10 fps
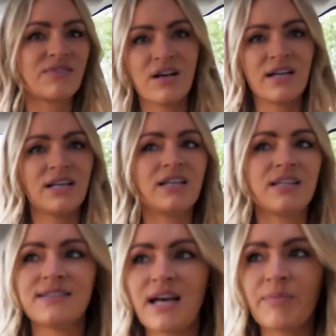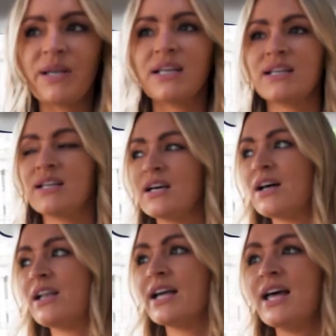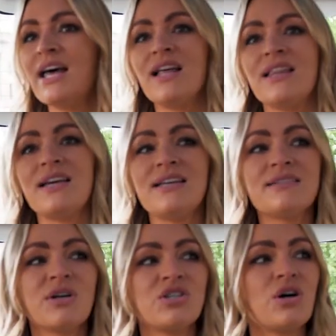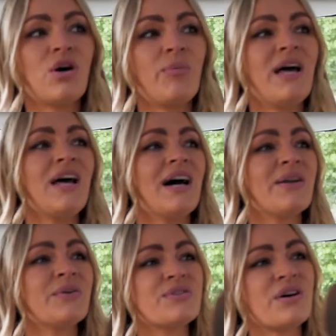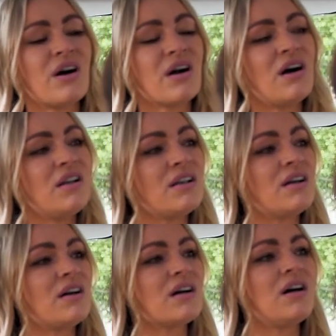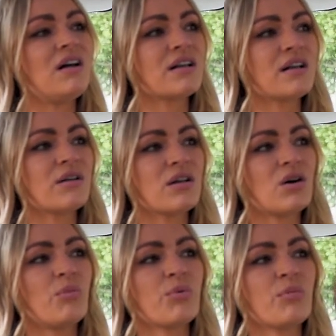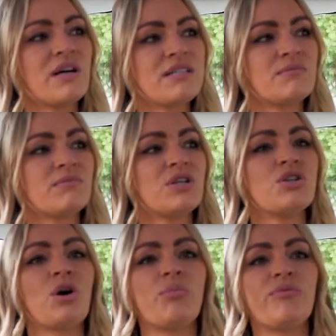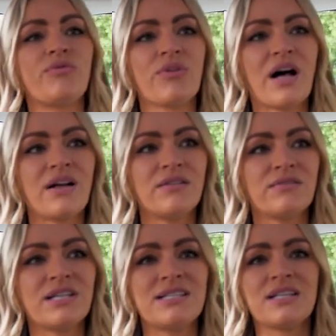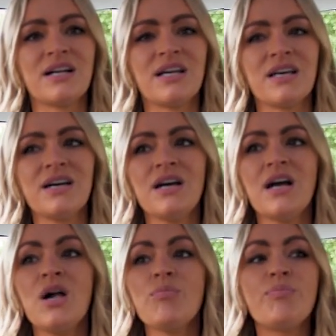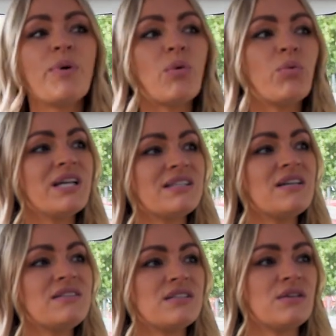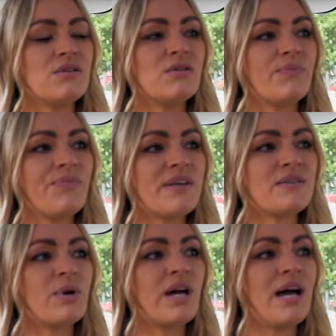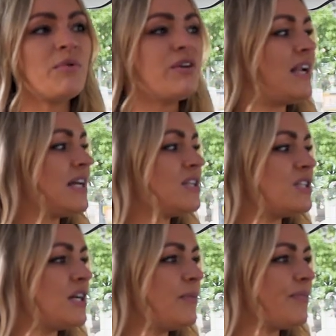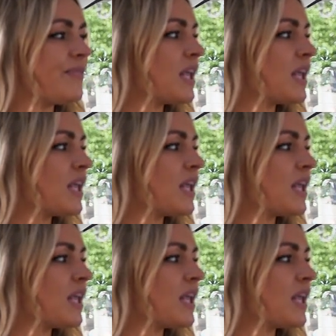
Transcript: fine, like nothing's happening, da da da. Like it is my job, and also I can't, I can't compromise my job for that reason for sure. either. But what it does do is when I am in a relationship,